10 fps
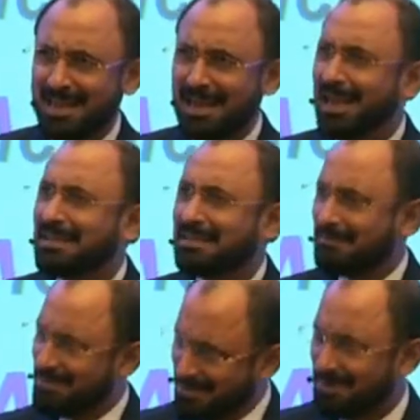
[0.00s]
I
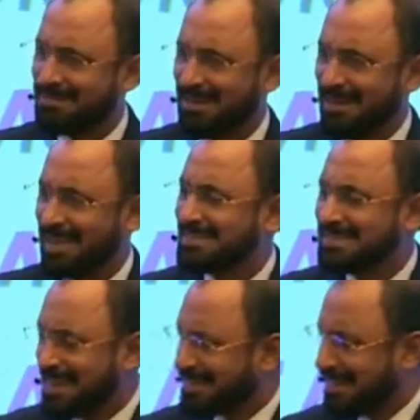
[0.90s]
realized
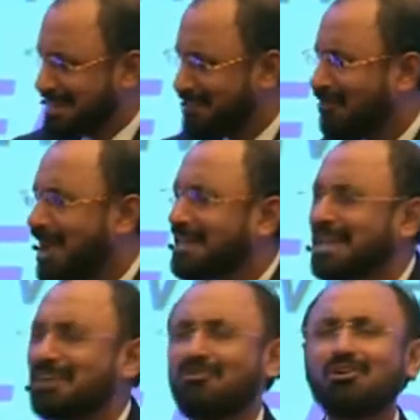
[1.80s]
that if I
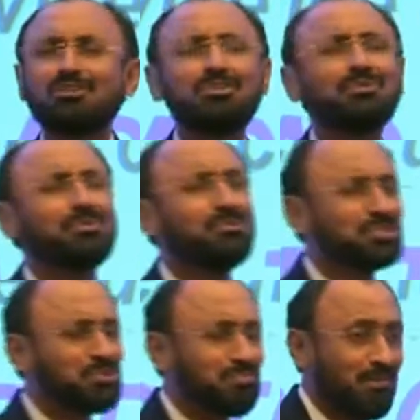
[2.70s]
really want to do those
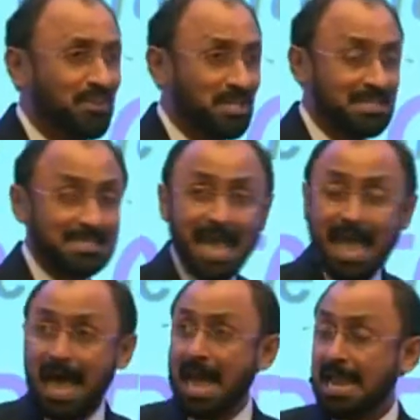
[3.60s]
two professions,
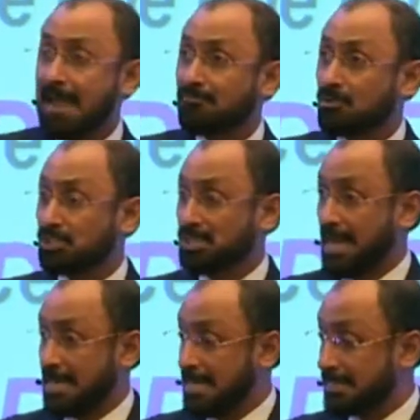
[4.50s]
I have to
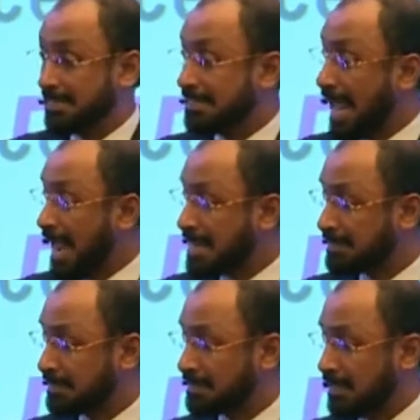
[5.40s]
study
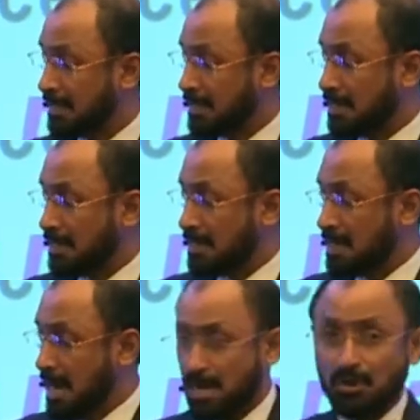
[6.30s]
science.
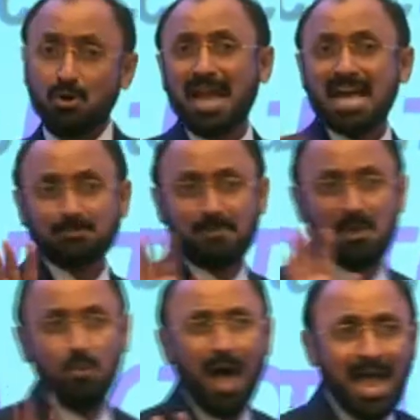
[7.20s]
Now, don't ask me
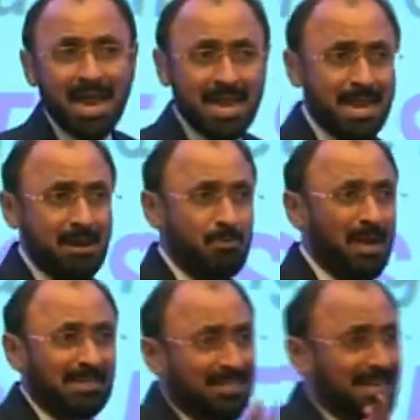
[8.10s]
why.
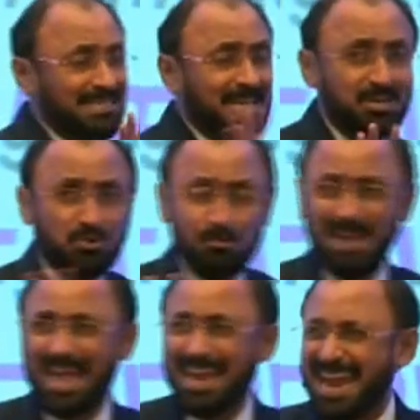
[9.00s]
Whatever the reason it could
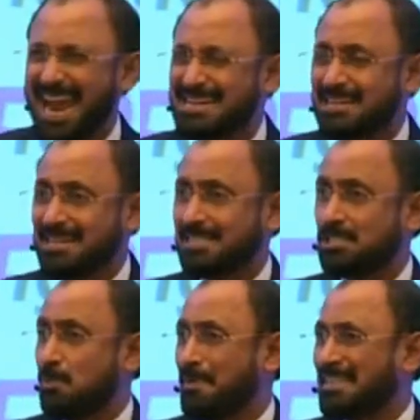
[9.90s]
be, I hated this
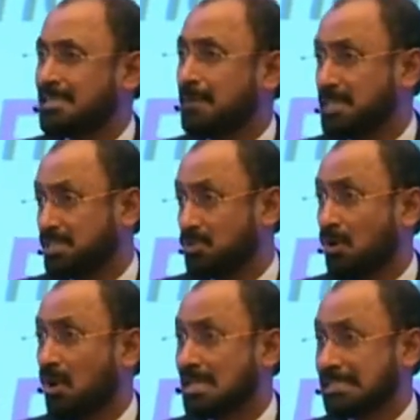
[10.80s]
stupid subject
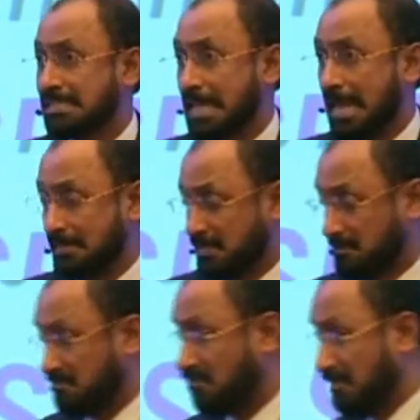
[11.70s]
so-called science.
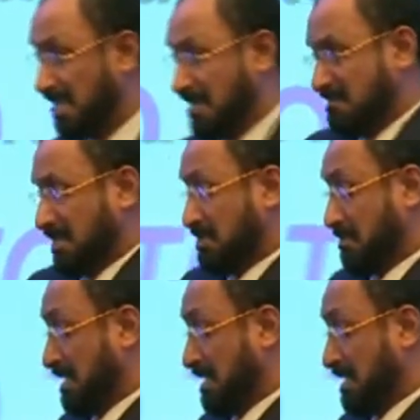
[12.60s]
For me, it was stupid.